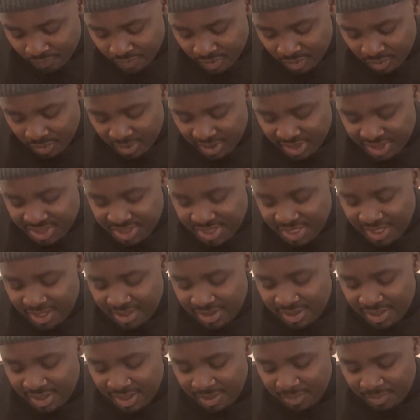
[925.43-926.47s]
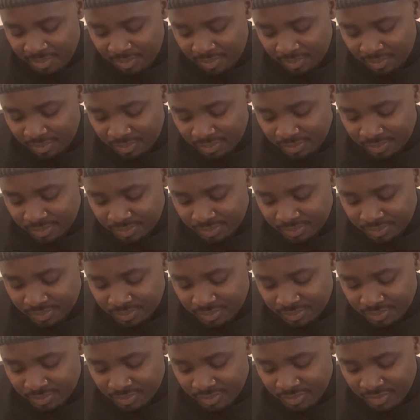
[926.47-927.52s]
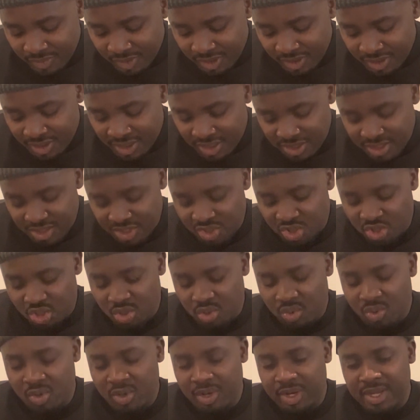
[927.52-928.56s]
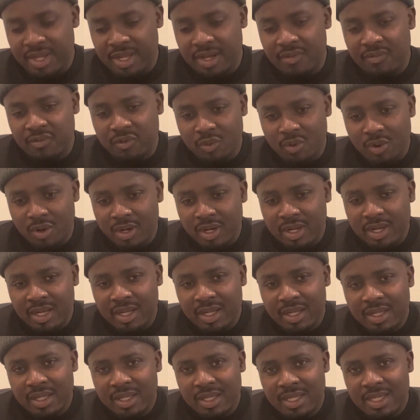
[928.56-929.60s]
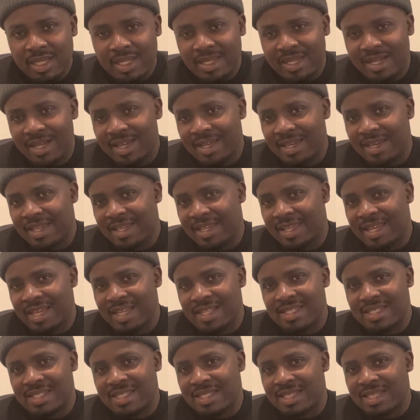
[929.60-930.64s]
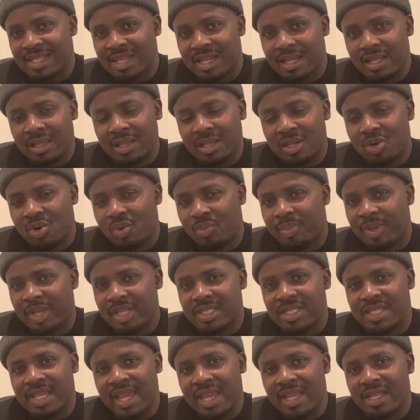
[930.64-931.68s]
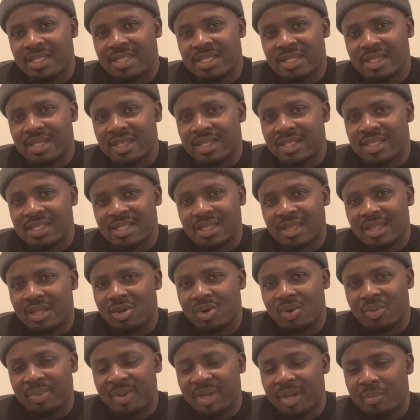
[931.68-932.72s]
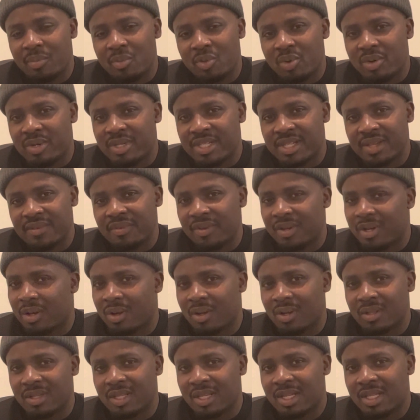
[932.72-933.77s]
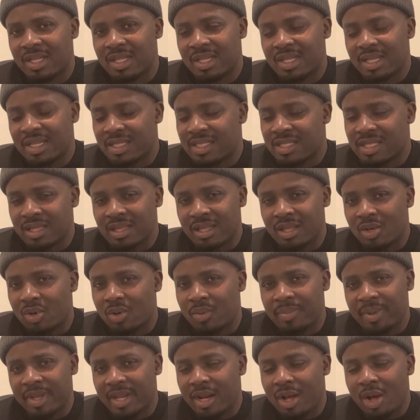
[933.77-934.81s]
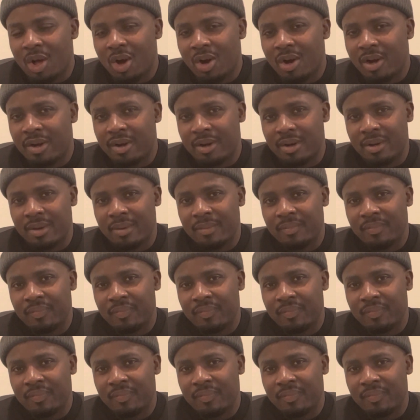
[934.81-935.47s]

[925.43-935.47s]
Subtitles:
we see that this joy of work kind of gets a little bit tainted. It's a little bit more difficult. It's a little bit harder.